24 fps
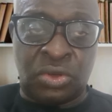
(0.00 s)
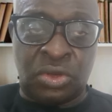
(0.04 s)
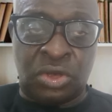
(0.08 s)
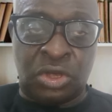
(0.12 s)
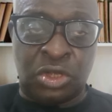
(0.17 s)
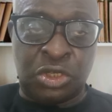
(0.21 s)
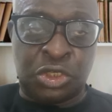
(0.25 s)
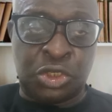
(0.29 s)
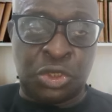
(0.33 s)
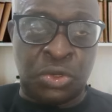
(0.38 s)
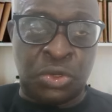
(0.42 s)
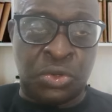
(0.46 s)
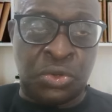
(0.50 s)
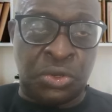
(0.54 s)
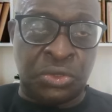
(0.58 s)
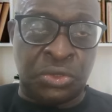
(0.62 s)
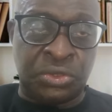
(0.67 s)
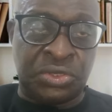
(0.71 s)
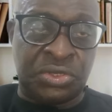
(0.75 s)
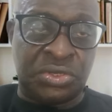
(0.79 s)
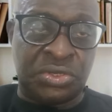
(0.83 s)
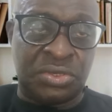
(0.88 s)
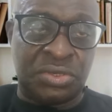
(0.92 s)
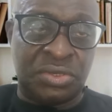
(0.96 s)
Also
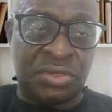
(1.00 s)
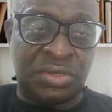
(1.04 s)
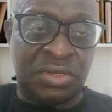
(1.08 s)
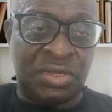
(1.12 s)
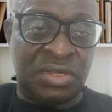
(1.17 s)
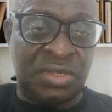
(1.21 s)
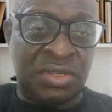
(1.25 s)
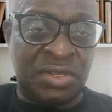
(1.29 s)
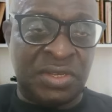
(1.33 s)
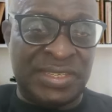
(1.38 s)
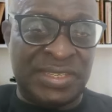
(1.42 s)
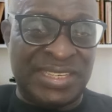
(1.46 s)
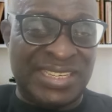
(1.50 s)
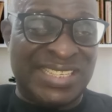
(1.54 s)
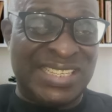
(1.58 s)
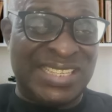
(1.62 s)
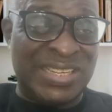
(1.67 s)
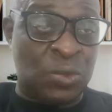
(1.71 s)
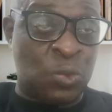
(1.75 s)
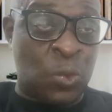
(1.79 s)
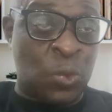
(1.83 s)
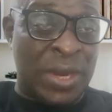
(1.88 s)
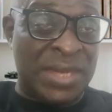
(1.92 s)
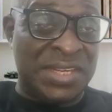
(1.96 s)
note the
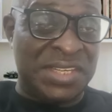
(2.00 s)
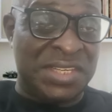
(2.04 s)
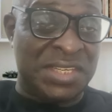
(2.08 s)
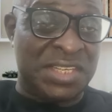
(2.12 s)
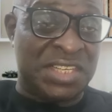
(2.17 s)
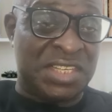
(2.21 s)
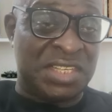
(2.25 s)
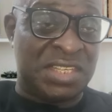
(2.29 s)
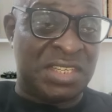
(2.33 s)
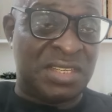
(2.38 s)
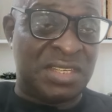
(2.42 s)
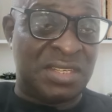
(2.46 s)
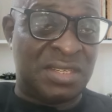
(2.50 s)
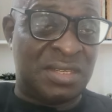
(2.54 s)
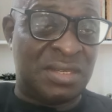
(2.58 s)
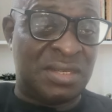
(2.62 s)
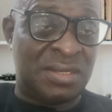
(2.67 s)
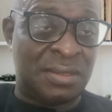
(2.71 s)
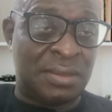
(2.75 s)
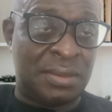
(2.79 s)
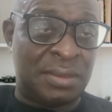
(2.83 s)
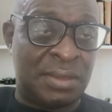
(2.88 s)
sequence.